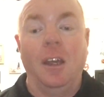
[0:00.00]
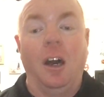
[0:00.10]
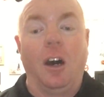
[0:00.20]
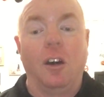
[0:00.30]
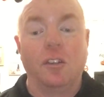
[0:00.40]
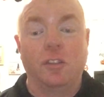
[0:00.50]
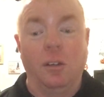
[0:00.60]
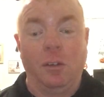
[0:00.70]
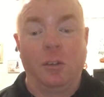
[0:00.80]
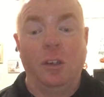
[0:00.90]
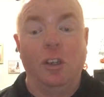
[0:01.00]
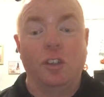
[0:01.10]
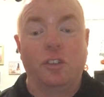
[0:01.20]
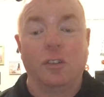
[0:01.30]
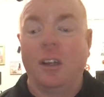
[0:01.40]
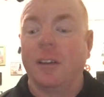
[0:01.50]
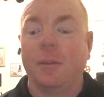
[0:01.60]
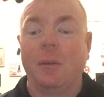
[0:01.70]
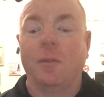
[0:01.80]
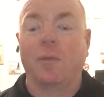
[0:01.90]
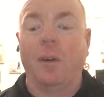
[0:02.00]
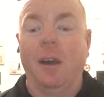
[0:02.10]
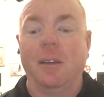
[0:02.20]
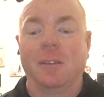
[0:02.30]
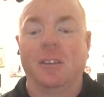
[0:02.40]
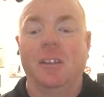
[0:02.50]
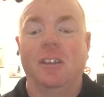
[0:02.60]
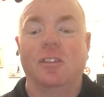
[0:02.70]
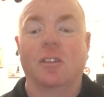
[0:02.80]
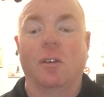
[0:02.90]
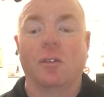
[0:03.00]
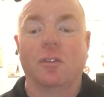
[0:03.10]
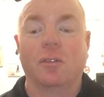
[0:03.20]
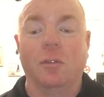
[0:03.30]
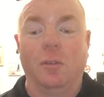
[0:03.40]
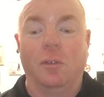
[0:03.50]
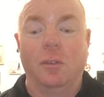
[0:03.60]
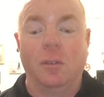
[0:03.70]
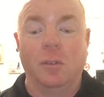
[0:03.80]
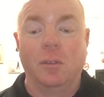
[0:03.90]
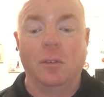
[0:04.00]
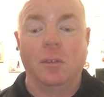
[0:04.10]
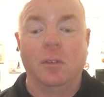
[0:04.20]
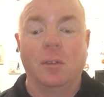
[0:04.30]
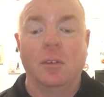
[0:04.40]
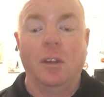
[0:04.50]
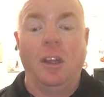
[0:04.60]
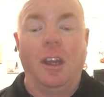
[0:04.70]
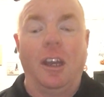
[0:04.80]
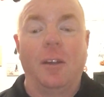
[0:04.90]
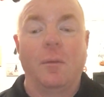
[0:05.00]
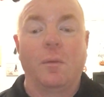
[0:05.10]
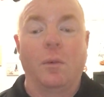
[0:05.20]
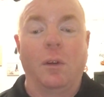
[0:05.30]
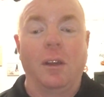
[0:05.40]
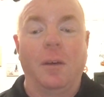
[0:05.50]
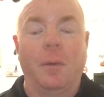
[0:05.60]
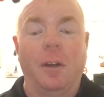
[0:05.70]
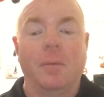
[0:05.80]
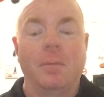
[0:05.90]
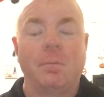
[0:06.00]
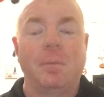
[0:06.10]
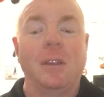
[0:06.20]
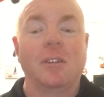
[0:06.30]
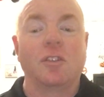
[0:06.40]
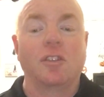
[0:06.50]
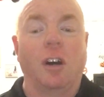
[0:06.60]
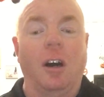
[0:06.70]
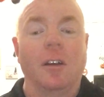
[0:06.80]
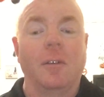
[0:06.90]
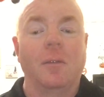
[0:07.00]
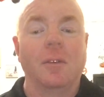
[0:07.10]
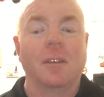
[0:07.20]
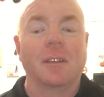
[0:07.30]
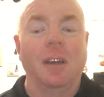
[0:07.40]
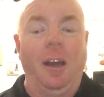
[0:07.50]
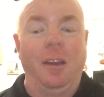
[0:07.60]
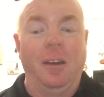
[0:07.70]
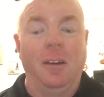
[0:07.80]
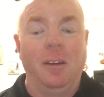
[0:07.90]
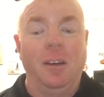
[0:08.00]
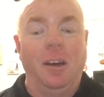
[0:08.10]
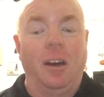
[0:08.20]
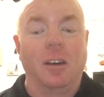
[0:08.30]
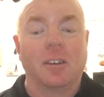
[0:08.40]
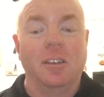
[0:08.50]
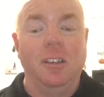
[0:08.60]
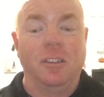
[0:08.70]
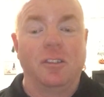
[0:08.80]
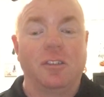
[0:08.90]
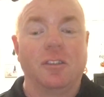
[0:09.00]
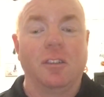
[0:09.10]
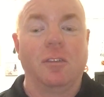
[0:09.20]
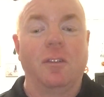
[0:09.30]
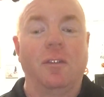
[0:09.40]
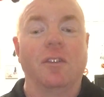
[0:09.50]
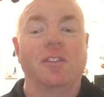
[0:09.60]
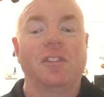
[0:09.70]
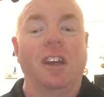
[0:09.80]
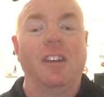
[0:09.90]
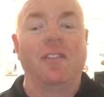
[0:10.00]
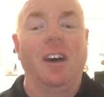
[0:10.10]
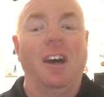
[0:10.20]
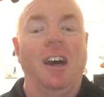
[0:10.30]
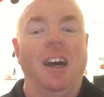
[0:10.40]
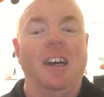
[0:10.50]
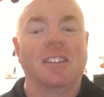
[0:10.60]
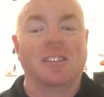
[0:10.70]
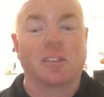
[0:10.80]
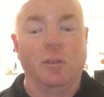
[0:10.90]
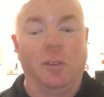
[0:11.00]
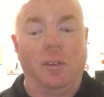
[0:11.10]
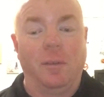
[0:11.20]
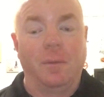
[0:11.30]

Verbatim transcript: Our children shouldn't have to be frightened to go to school and worry about being shot with a gun. Our kids deserve to feel safe at school.